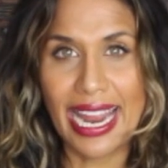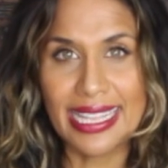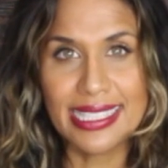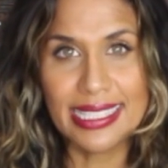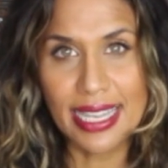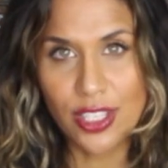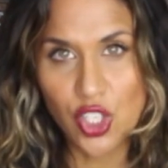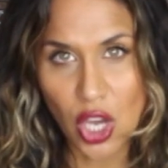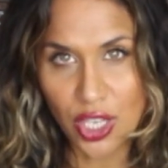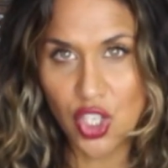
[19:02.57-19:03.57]
aids in
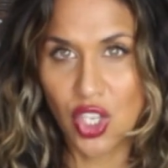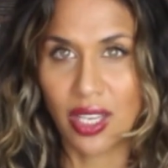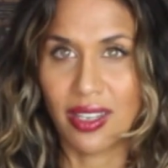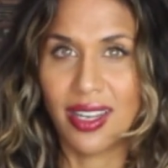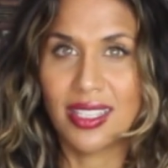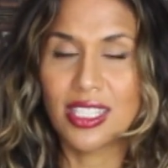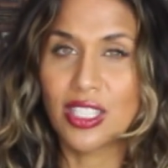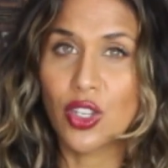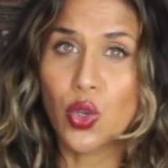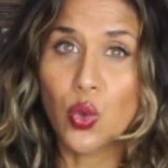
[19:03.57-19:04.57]
digestion, and it's
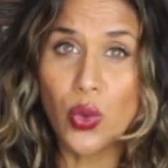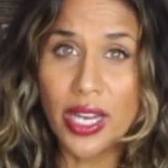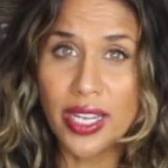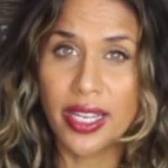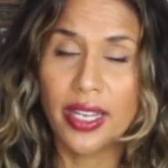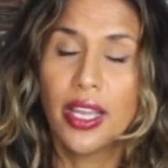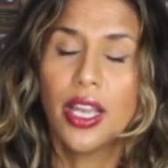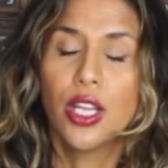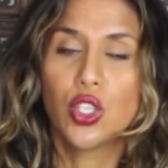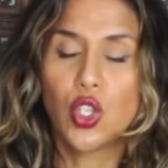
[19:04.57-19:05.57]
secreted
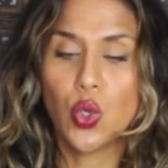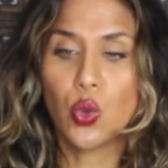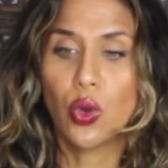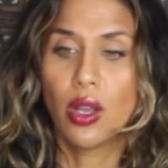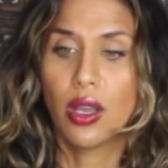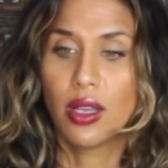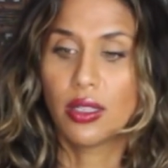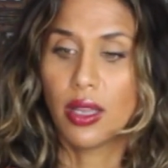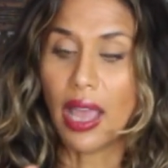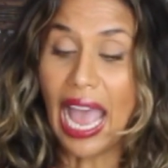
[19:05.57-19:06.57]
to
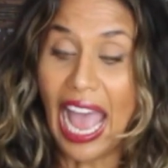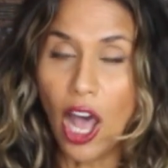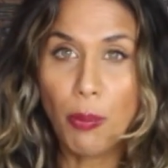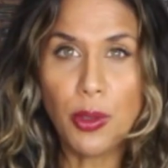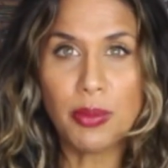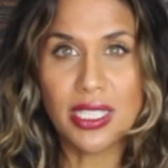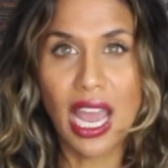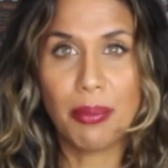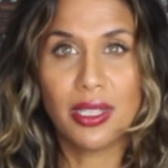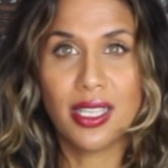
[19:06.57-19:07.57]
help you
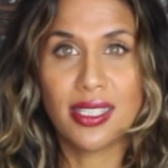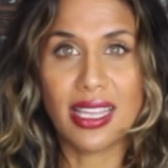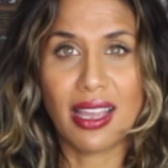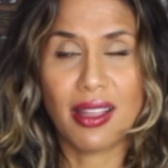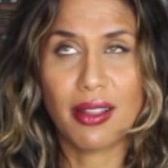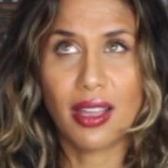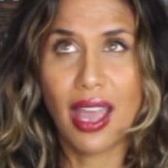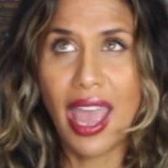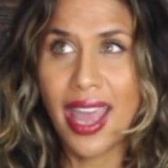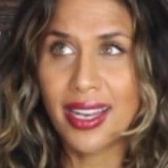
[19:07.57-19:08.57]
metabolize
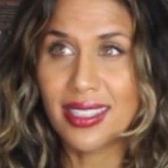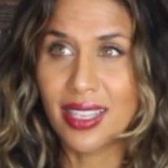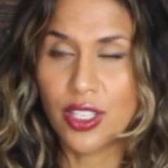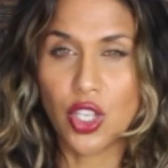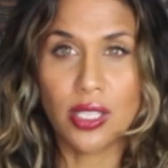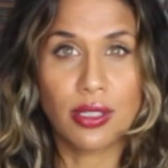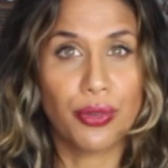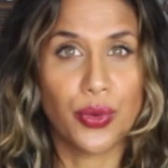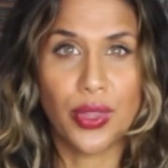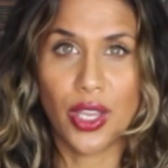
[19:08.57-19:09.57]
and digest the
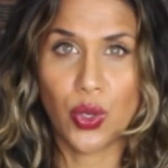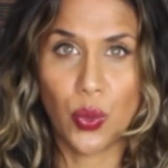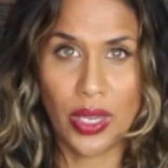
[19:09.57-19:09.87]
food that you